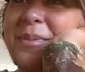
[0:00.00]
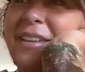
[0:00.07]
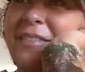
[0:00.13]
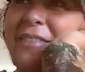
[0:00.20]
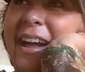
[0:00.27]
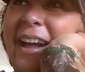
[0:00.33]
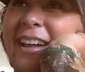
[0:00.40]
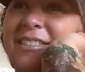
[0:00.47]
We
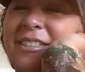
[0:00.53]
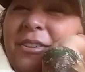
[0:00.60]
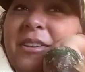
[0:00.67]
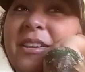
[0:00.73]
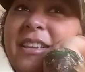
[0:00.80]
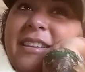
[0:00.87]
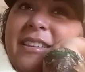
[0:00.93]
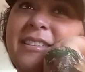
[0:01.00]
have hats,
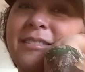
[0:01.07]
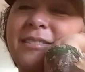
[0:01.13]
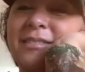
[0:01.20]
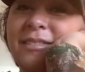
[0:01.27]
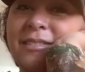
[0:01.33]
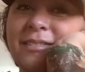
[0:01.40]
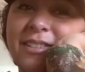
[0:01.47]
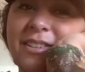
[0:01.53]
hoodies,
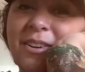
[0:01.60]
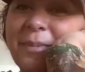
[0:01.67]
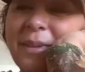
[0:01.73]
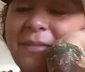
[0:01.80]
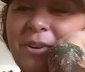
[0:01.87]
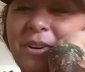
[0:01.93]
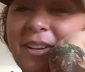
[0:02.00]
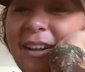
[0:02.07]
we
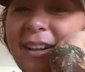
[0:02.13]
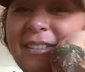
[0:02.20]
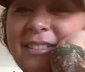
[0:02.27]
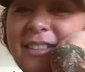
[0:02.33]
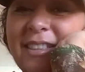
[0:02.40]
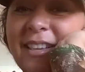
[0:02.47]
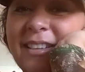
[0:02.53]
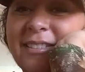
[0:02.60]
have all kinds
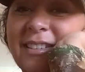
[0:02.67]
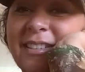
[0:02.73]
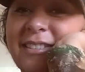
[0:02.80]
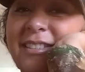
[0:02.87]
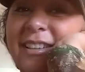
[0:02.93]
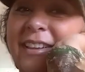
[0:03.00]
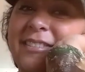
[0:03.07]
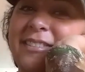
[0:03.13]
of things, and
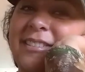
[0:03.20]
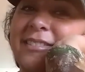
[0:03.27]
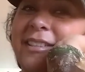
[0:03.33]
it's nice because